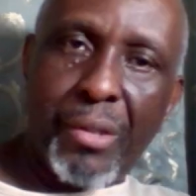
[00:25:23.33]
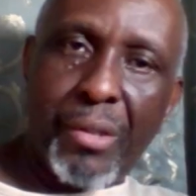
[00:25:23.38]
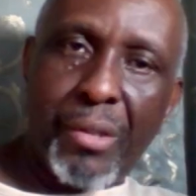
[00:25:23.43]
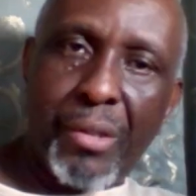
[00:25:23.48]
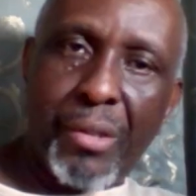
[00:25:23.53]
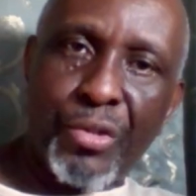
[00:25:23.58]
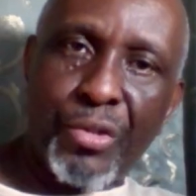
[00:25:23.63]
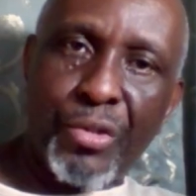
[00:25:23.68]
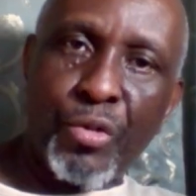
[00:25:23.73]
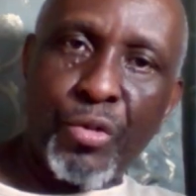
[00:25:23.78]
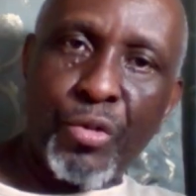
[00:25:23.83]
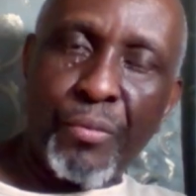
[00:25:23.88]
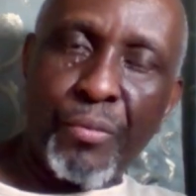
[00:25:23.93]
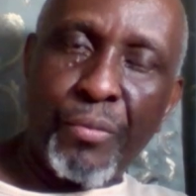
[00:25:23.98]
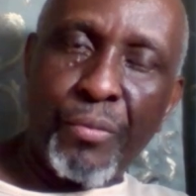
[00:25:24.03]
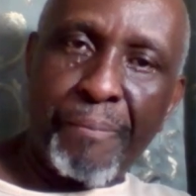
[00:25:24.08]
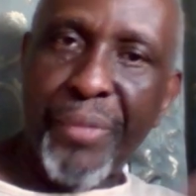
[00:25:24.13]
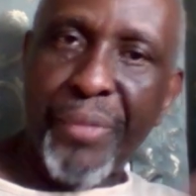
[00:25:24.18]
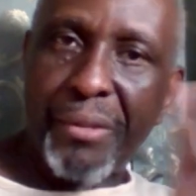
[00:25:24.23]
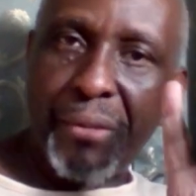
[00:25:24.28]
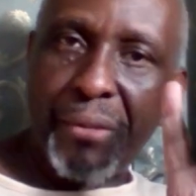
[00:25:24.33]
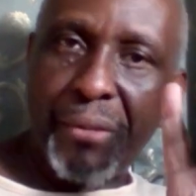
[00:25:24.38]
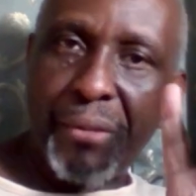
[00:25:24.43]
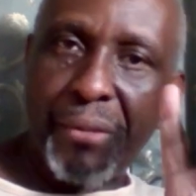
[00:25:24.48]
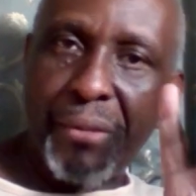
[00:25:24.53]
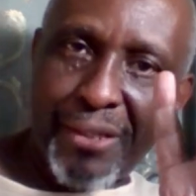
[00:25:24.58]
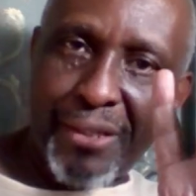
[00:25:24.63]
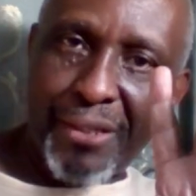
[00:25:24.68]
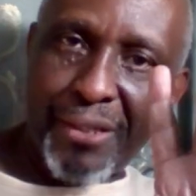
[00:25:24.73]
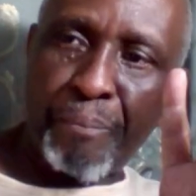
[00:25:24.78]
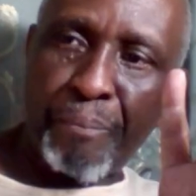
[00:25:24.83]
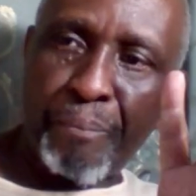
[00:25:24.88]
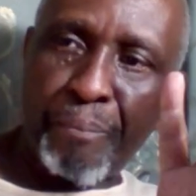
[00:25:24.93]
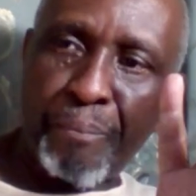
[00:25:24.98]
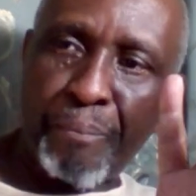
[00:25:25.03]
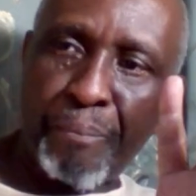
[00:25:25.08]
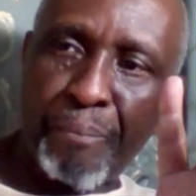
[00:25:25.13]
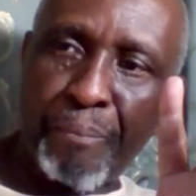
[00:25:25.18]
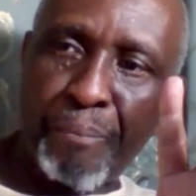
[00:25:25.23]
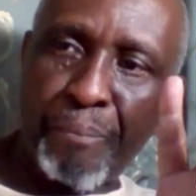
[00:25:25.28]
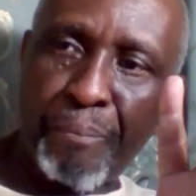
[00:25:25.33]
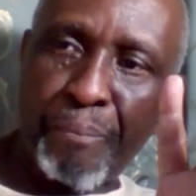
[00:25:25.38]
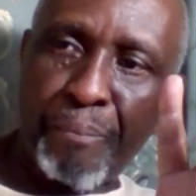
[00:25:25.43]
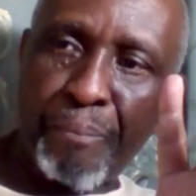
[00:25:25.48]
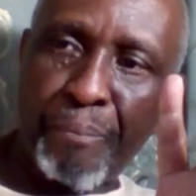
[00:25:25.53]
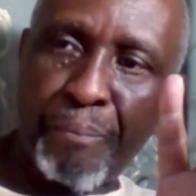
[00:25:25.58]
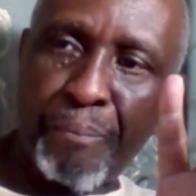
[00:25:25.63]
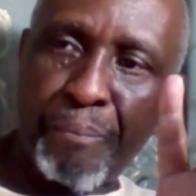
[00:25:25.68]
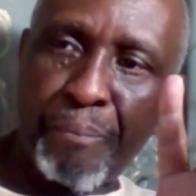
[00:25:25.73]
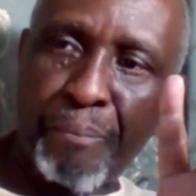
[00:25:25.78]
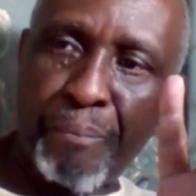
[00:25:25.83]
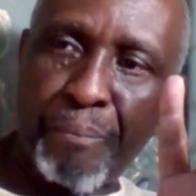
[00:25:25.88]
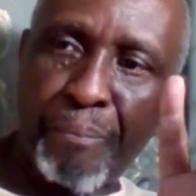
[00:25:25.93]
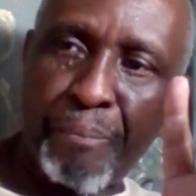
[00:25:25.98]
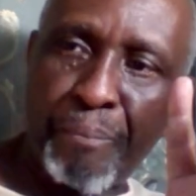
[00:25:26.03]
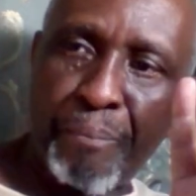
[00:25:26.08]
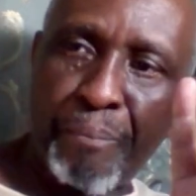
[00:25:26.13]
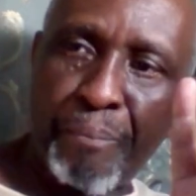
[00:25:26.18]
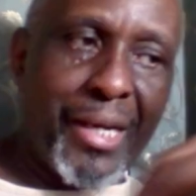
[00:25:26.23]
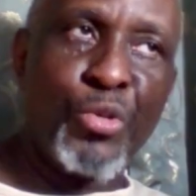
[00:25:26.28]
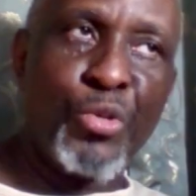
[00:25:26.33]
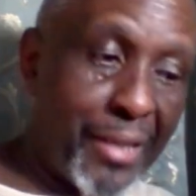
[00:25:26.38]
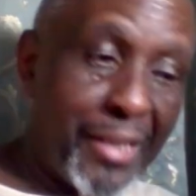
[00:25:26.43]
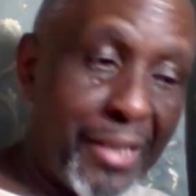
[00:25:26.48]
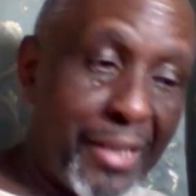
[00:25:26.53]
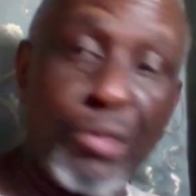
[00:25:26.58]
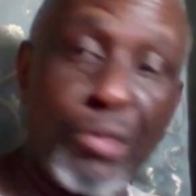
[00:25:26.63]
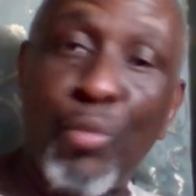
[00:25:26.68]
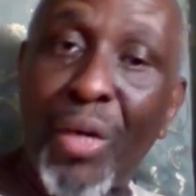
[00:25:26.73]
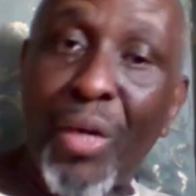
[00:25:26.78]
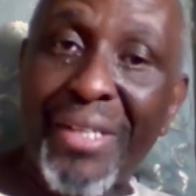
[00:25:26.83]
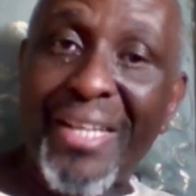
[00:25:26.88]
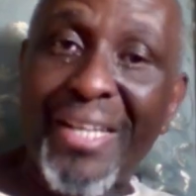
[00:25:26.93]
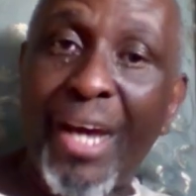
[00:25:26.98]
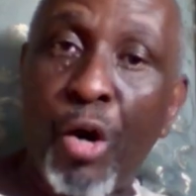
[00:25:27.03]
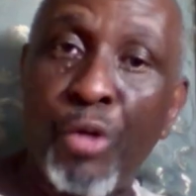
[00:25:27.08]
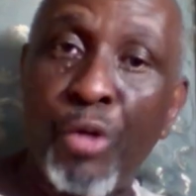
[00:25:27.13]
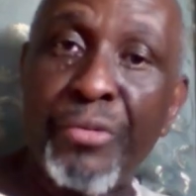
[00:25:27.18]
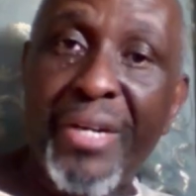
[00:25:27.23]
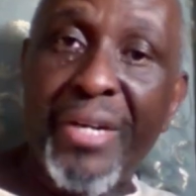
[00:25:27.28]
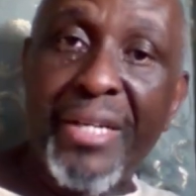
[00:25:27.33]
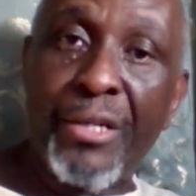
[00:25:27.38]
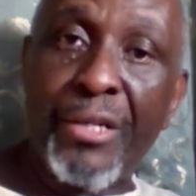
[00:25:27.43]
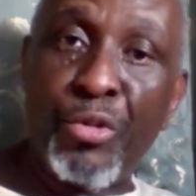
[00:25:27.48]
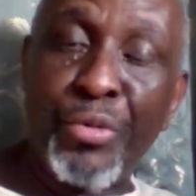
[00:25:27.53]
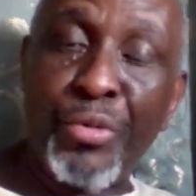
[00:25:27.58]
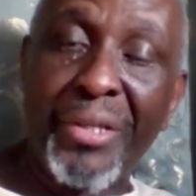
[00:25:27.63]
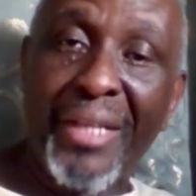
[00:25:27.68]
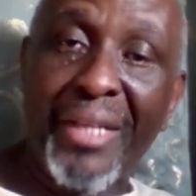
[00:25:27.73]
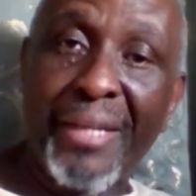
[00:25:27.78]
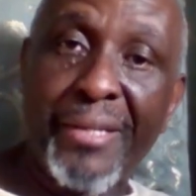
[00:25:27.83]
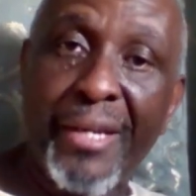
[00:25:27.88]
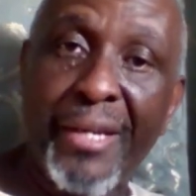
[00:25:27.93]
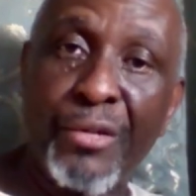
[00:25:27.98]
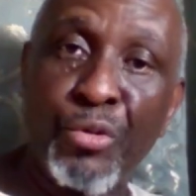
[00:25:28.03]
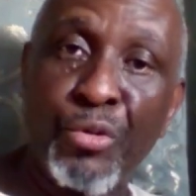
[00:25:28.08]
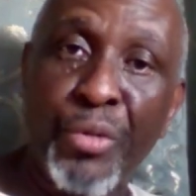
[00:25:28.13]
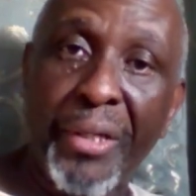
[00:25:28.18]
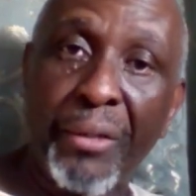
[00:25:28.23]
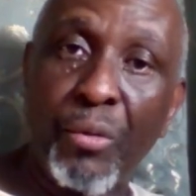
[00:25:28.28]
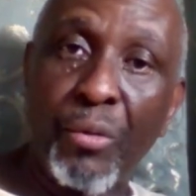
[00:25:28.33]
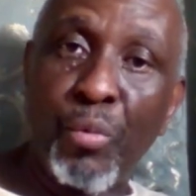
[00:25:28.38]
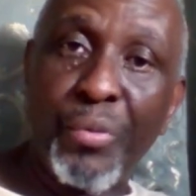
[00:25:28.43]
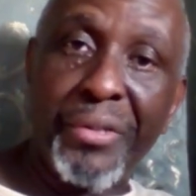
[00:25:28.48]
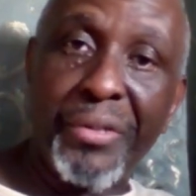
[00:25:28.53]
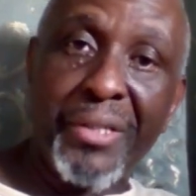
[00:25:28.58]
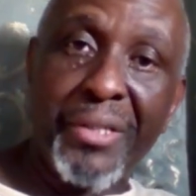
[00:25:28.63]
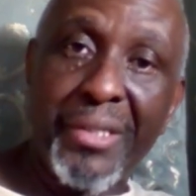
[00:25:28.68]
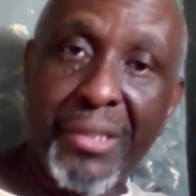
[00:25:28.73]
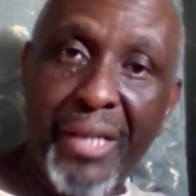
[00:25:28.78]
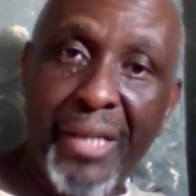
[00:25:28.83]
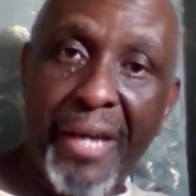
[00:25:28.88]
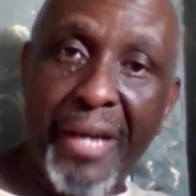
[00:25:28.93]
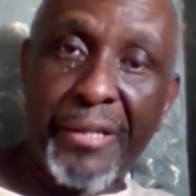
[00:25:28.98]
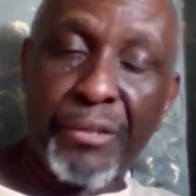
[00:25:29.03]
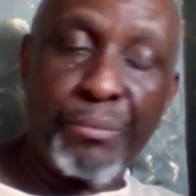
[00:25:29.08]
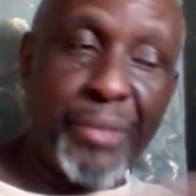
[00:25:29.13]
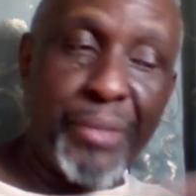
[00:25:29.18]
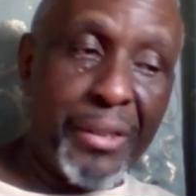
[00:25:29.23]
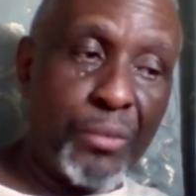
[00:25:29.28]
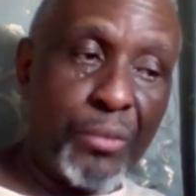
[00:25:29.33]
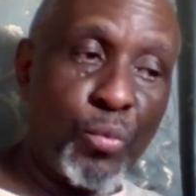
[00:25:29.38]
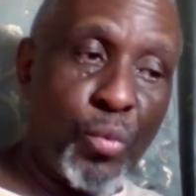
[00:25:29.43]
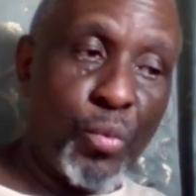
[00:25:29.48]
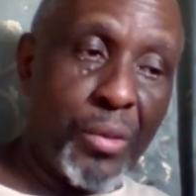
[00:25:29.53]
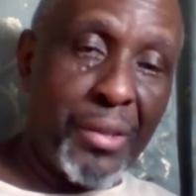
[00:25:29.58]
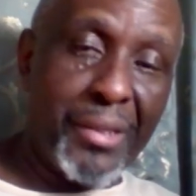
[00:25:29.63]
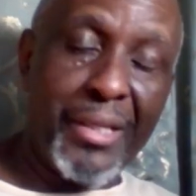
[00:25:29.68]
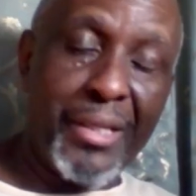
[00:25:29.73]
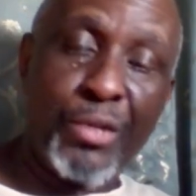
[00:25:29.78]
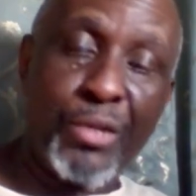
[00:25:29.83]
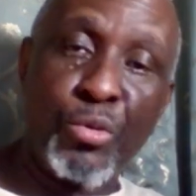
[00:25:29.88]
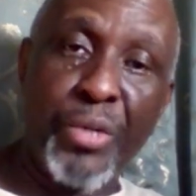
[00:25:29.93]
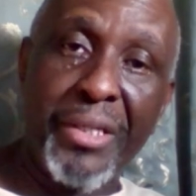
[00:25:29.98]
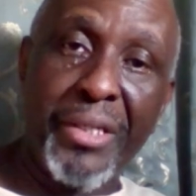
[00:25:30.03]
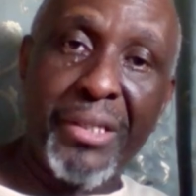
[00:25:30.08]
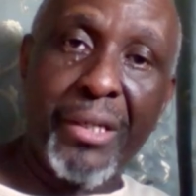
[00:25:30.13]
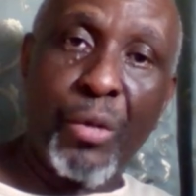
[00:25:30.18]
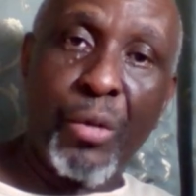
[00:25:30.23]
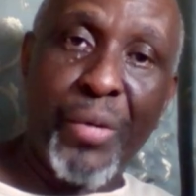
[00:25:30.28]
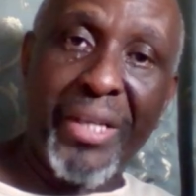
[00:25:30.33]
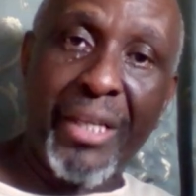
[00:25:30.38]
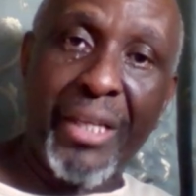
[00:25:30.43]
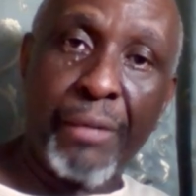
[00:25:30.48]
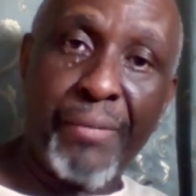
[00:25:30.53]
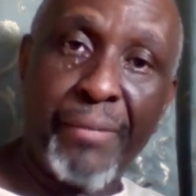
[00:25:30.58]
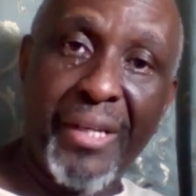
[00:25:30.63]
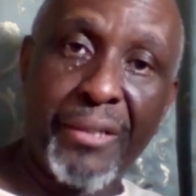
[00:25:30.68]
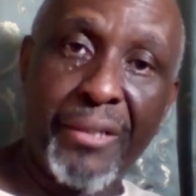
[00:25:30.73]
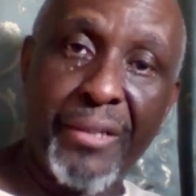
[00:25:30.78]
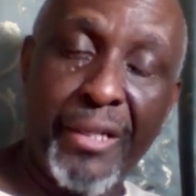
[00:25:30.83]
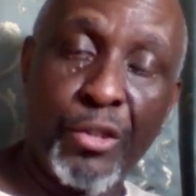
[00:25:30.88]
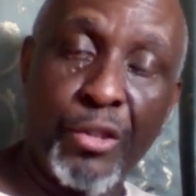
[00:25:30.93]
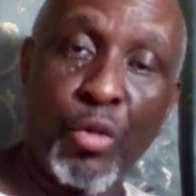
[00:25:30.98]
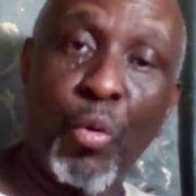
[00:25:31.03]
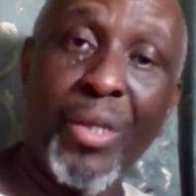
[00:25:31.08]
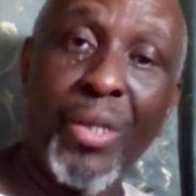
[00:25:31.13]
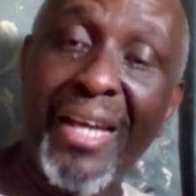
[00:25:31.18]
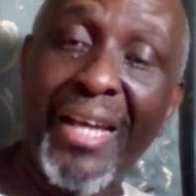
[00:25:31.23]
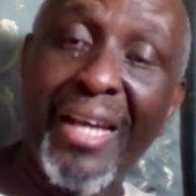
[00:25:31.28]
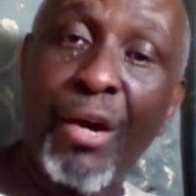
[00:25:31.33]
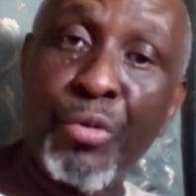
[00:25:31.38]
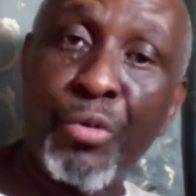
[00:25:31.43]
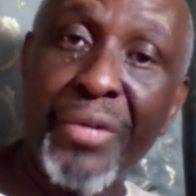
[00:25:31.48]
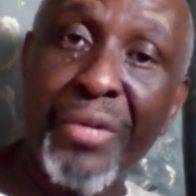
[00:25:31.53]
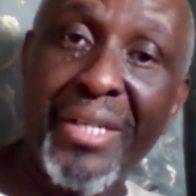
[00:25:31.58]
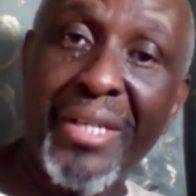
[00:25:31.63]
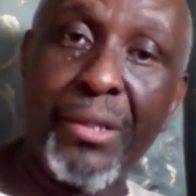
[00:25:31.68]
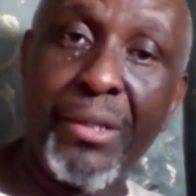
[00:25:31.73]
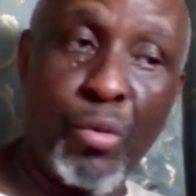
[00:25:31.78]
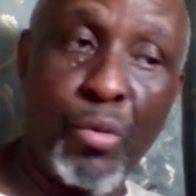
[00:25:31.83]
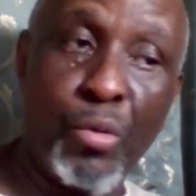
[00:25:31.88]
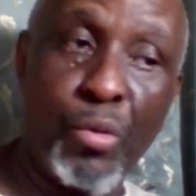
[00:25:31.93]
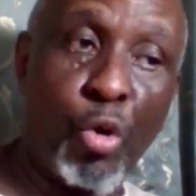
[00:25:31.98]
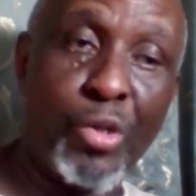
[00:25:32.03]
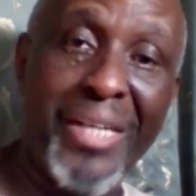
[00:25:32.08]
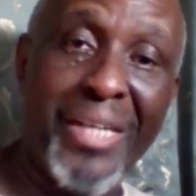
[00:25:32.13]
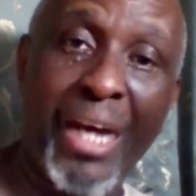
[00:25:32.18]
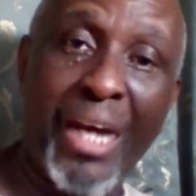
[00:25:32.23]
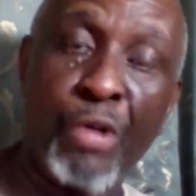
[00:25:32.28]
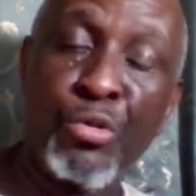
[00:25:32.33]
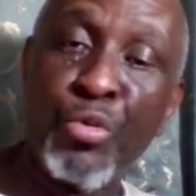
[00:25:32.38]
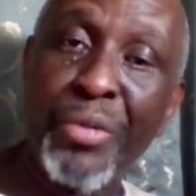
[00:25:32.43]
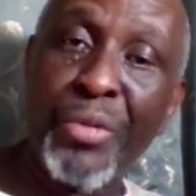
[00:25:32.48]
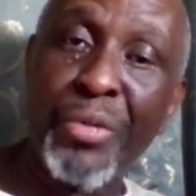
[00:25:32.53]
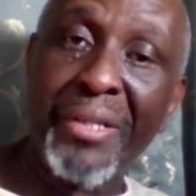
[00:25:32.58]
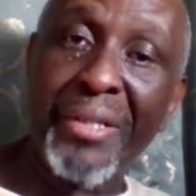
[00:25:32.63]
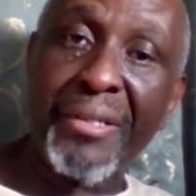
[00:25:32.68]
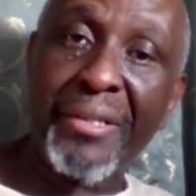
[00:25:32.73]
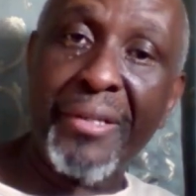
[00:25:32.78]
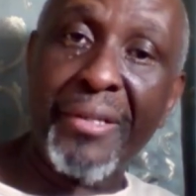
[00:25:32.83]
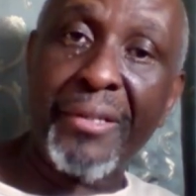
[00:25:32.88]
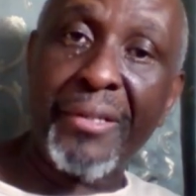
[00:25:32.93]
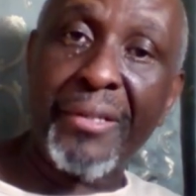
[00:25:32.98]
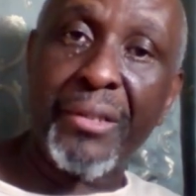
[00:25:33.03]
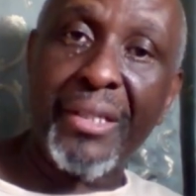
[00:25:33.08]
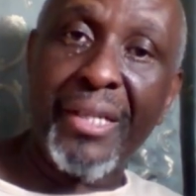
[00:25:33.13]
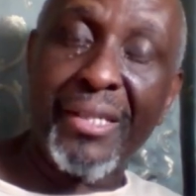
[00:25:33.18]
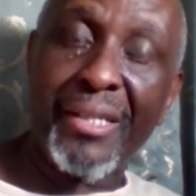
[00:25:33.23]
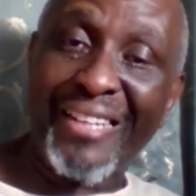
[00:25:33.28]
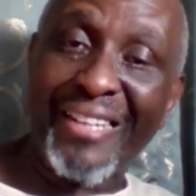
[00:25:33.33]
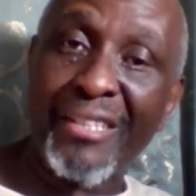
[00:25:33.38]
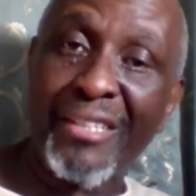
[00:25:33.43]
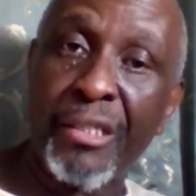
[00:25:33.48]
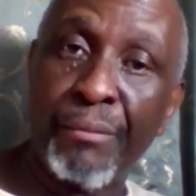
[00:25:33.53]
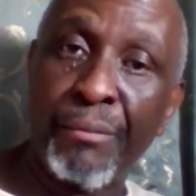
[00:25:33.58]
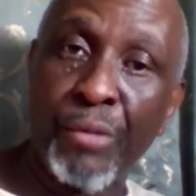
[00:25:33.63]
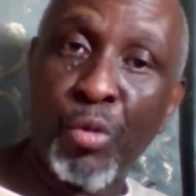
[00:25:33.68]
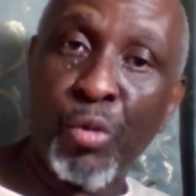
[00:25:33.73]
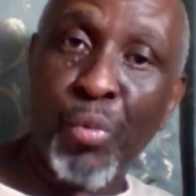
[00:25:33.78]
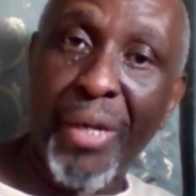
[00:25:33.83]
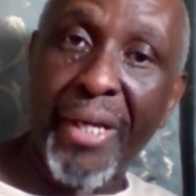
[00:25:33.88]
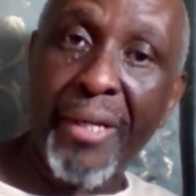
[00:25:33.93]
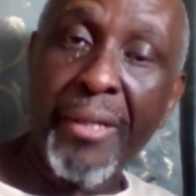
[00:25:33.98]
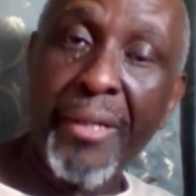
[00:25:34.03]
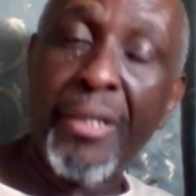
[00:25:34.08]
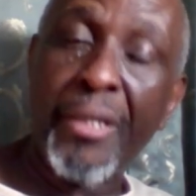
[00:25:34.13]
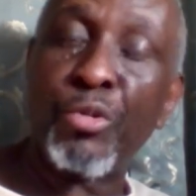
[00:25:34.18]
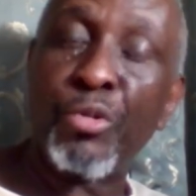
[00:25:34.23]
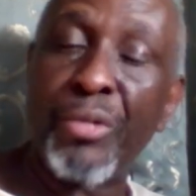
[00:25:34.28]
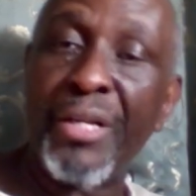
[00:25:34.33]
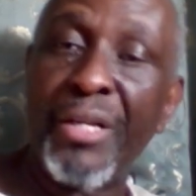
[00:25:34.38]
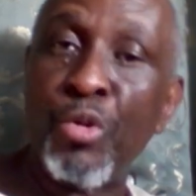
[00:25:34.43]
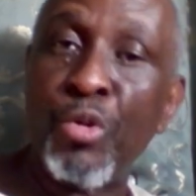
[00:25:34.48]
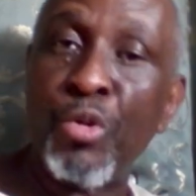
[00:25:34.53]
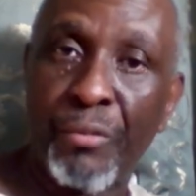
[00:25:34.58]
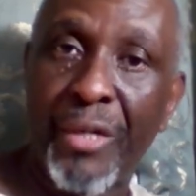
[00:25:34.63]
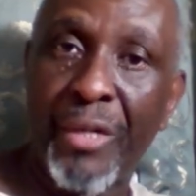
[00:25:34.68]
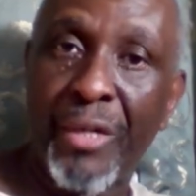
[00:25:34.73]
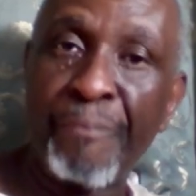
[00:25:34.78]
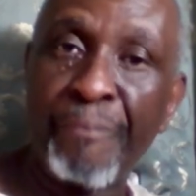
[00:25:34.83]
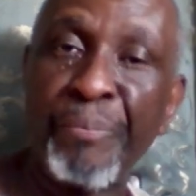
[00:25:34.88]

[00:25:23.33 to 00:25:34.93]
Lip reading: Once they're connected and they're doing things in a way that makes sense, it's what they're already doing that they're doing with these guys, but they do it in a way that makes sense. Once they're already or now doing things in a sensible way, the new consumer,